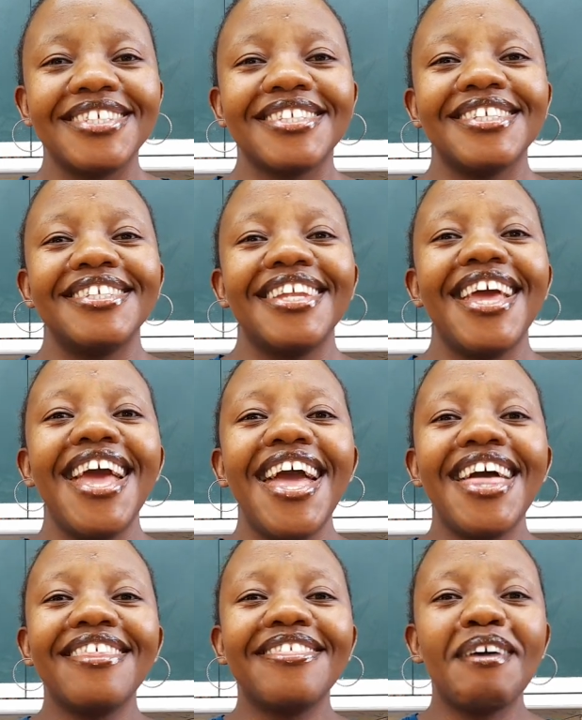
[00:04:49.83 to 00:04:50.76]
as in
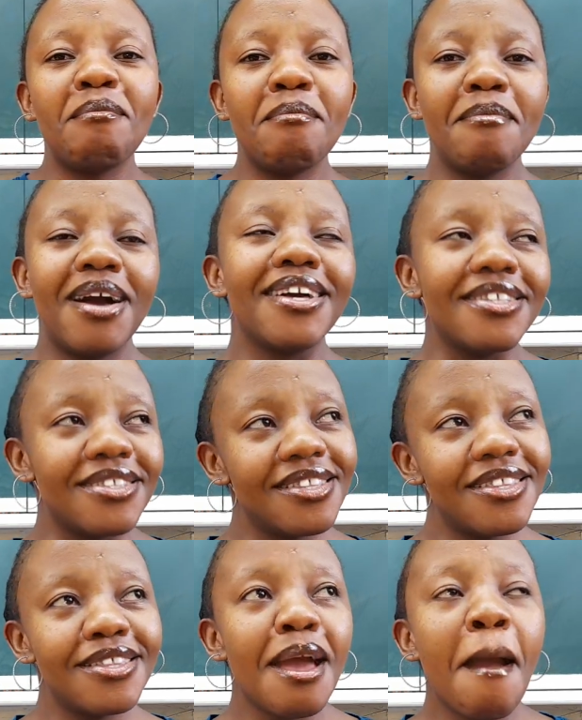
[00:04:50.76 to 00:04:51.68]
the
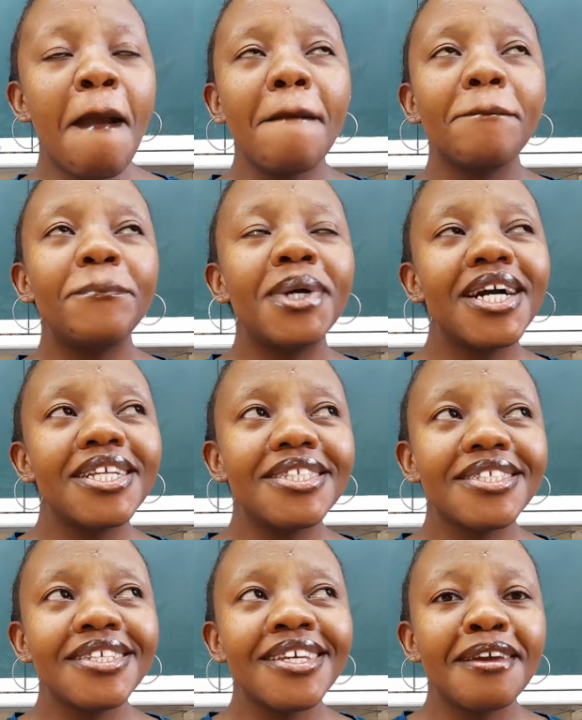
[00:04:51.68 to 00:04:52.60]
month, but
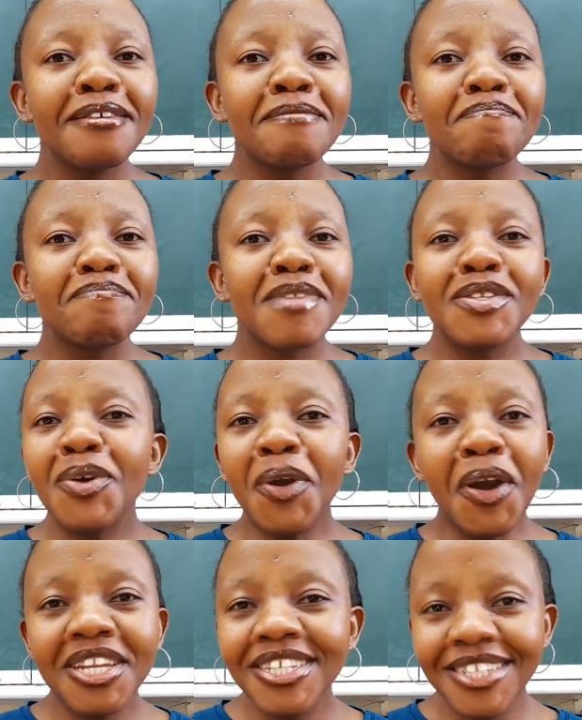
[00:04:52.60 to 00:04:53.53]
there's no
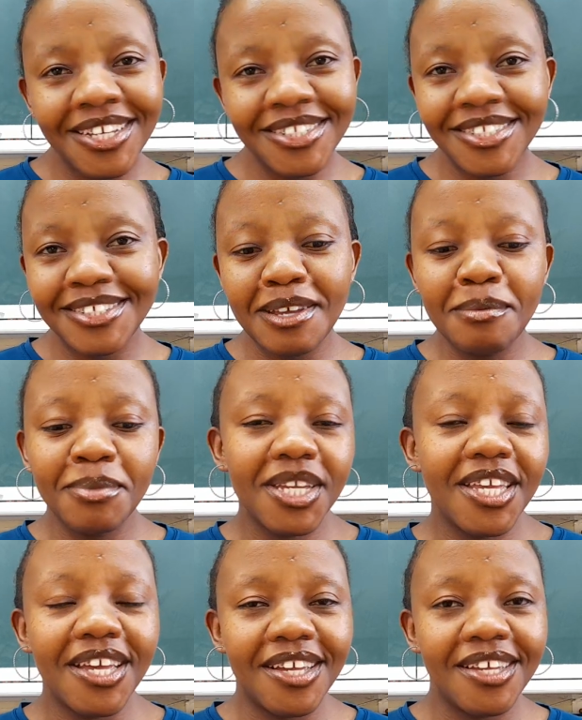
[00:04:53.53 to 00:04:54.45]
holiday in December
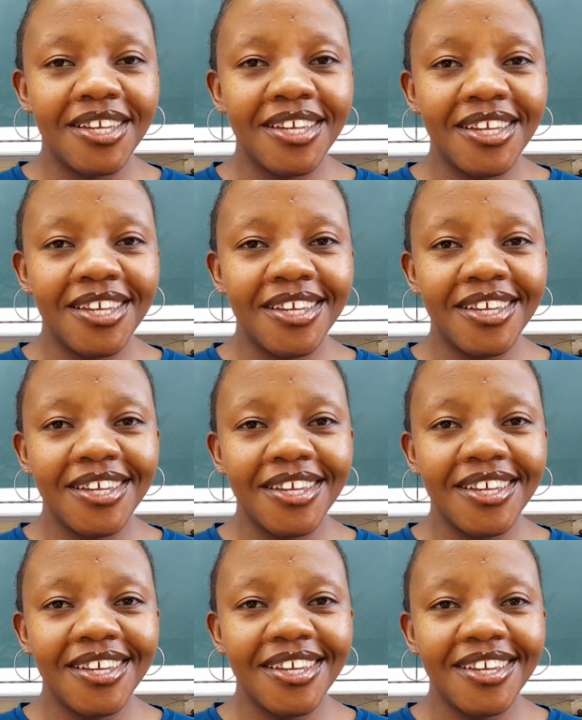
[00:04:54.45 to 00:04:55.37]
here.
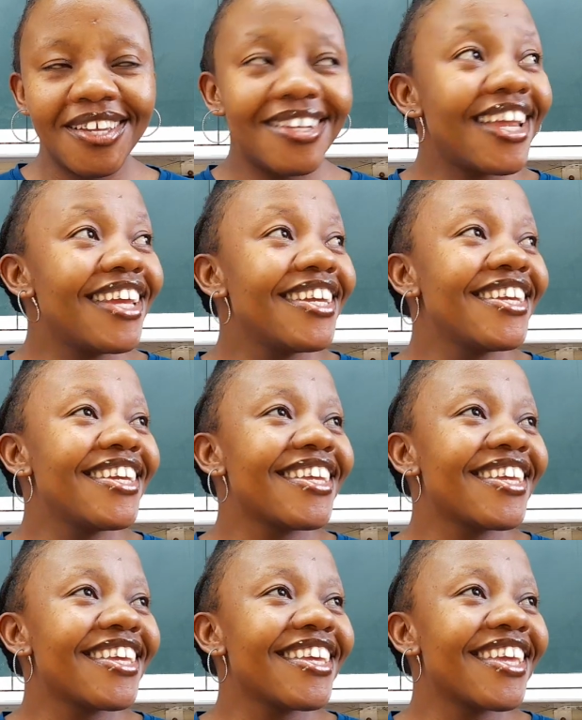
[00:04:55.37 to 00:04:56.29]
Like,
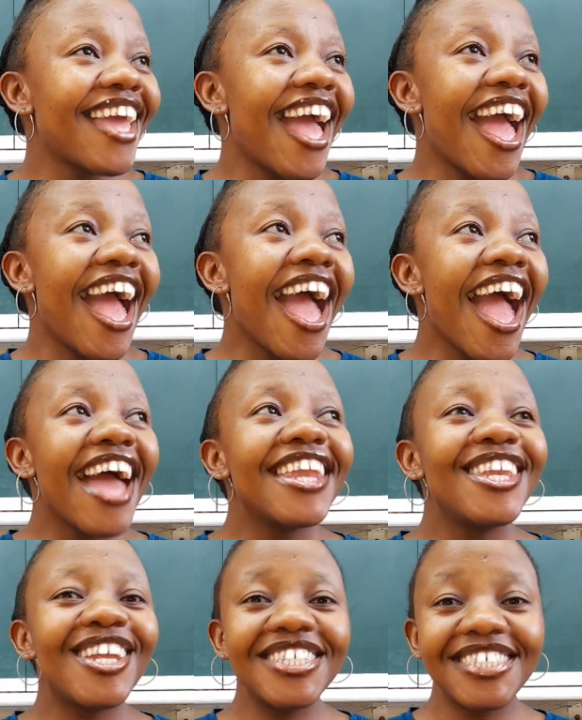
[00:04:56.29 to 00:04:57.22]

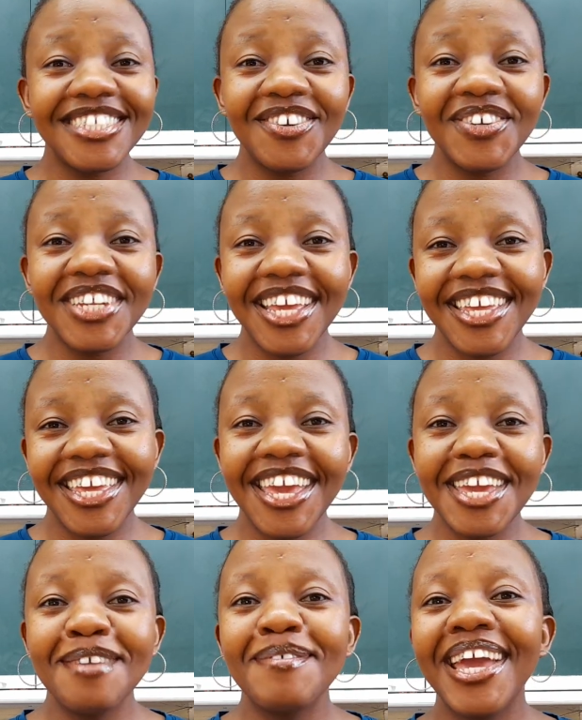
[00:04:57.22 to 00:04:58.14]
last year when I
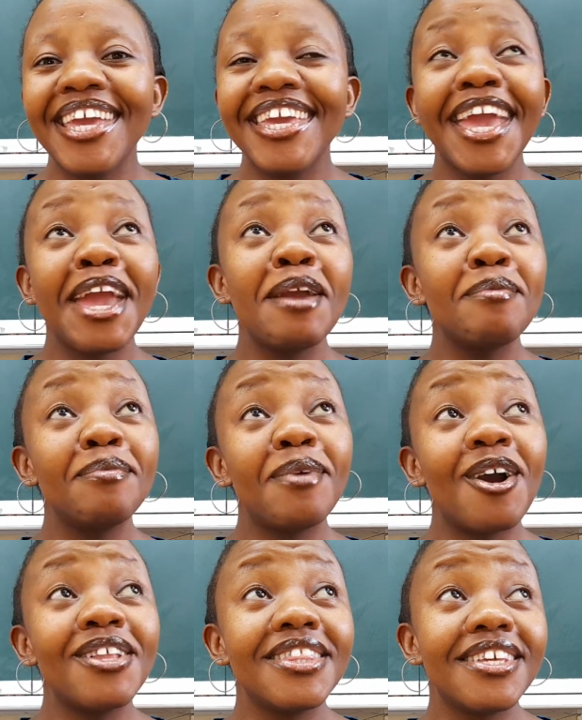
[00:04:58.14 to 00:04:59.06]
came, I
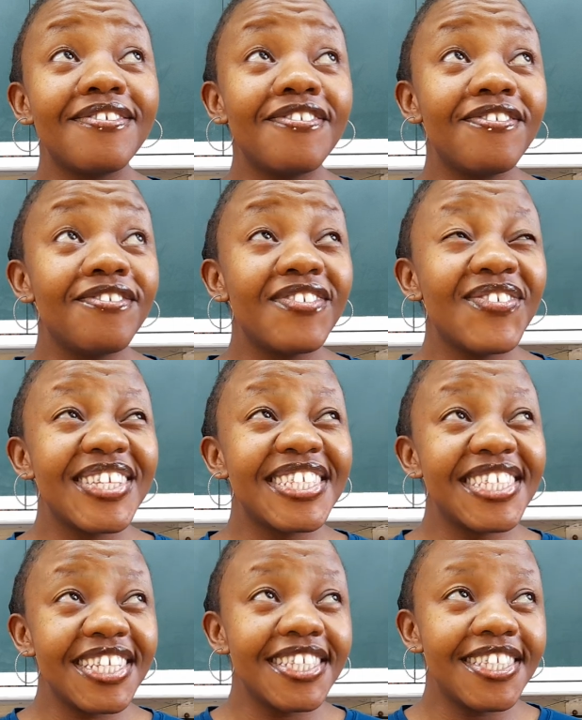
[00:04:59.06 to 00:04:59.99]
came on the
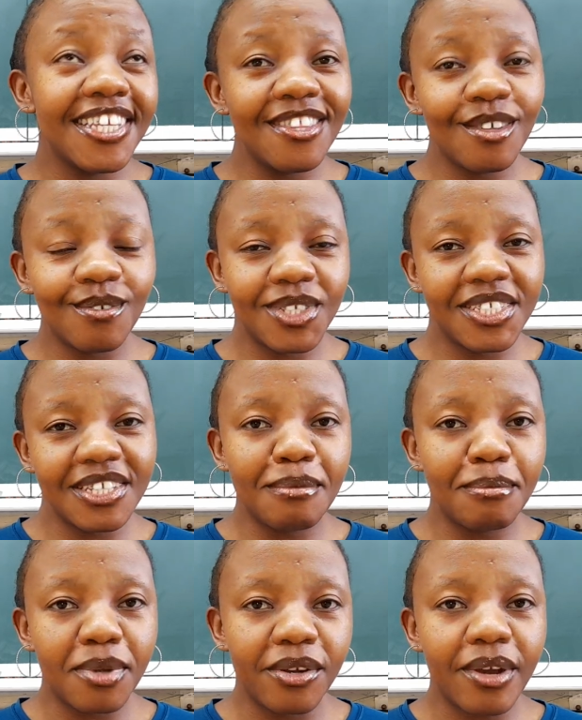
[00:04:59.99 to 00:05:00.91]
16th of
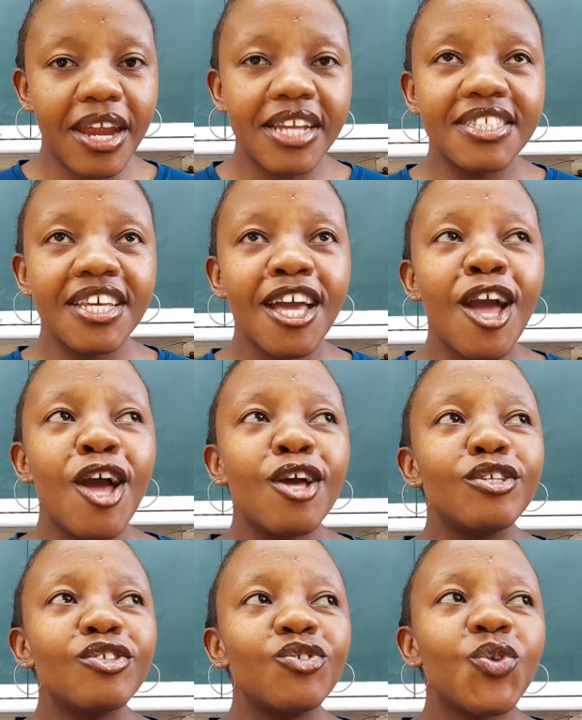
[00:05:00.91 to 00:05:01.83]
December, right?
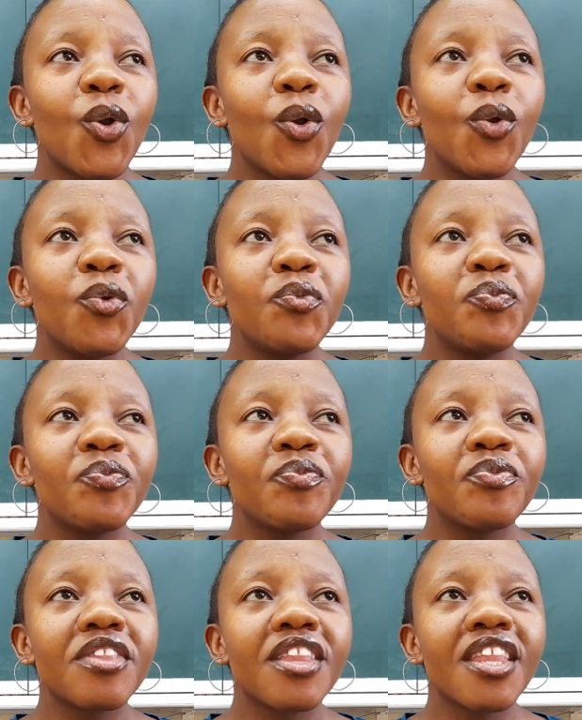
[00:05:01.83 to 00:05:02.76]
So,
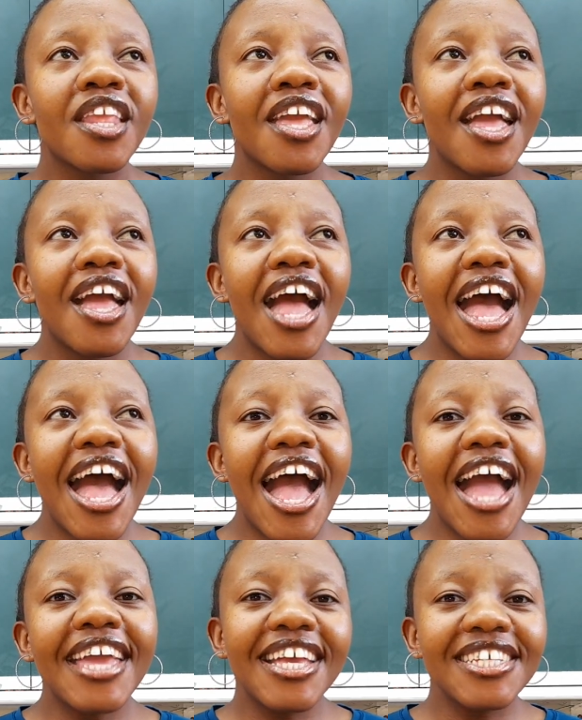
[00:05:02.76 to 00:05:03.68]

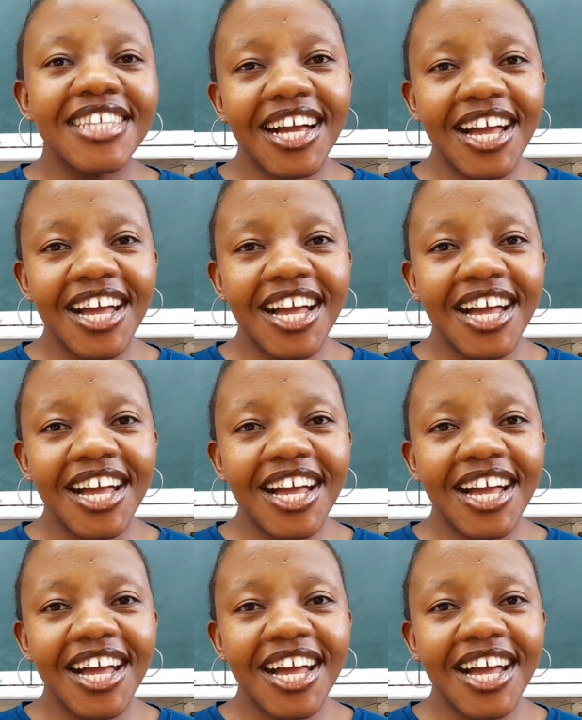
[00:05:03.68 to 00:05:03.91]
I guess I